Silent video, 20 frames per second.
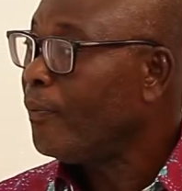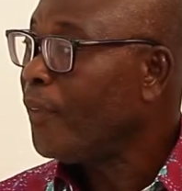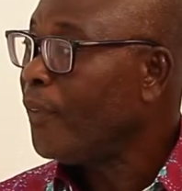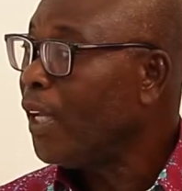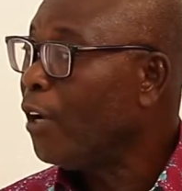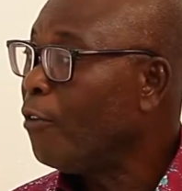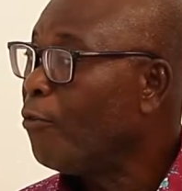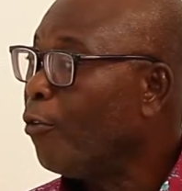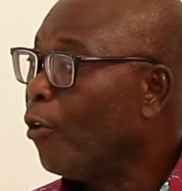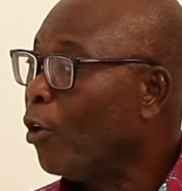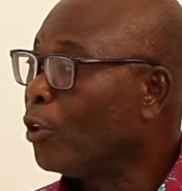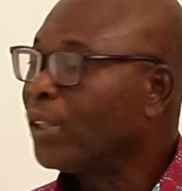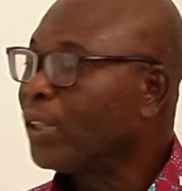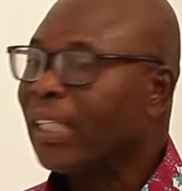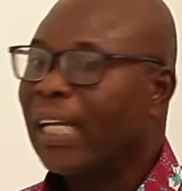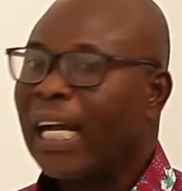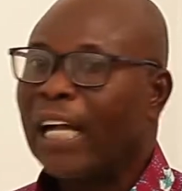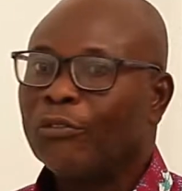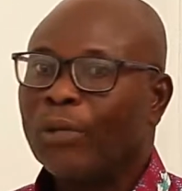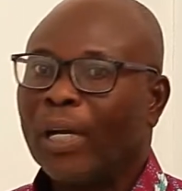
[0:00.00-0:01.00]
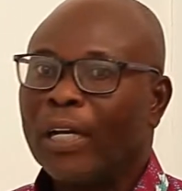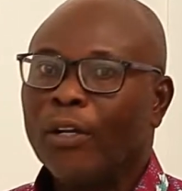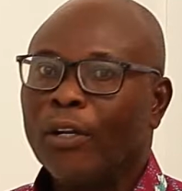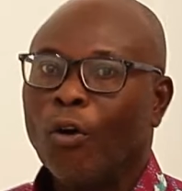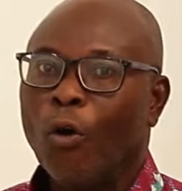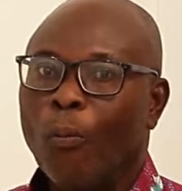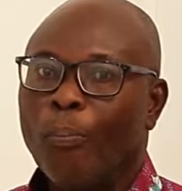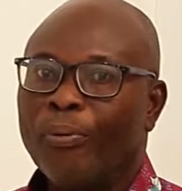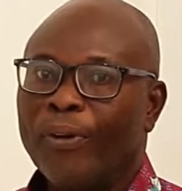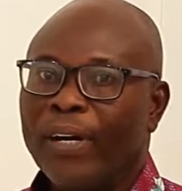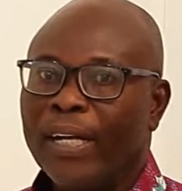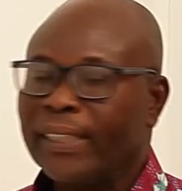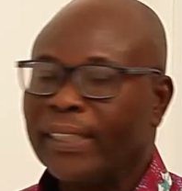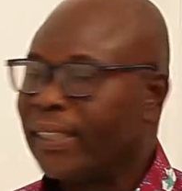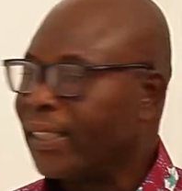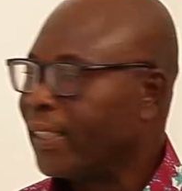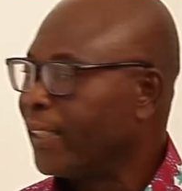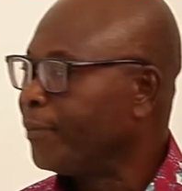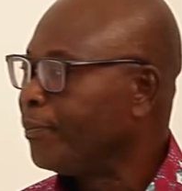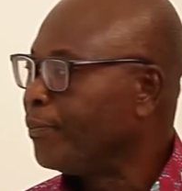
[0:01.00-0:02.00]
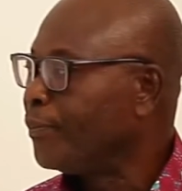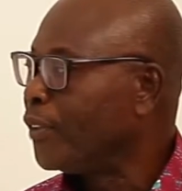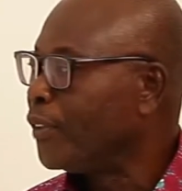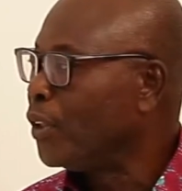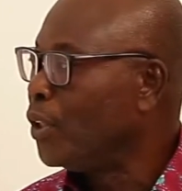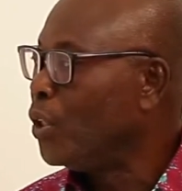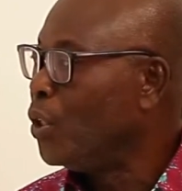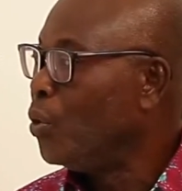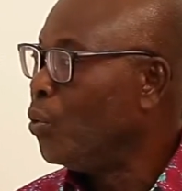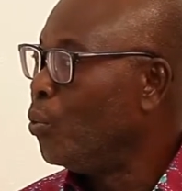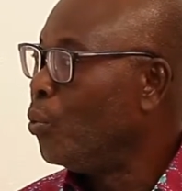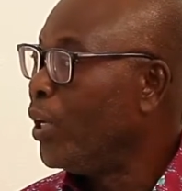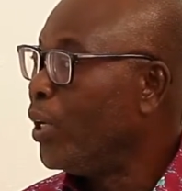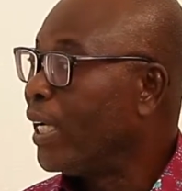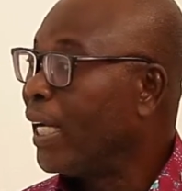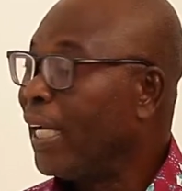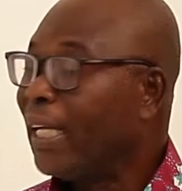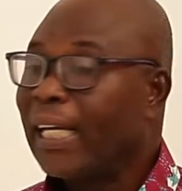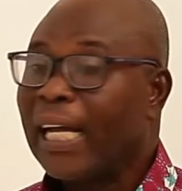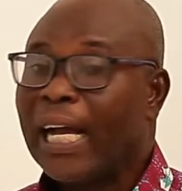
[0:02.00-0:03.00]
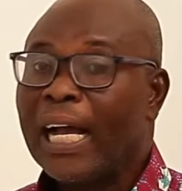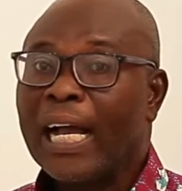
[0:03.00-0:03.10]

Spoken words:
force actually operates, we can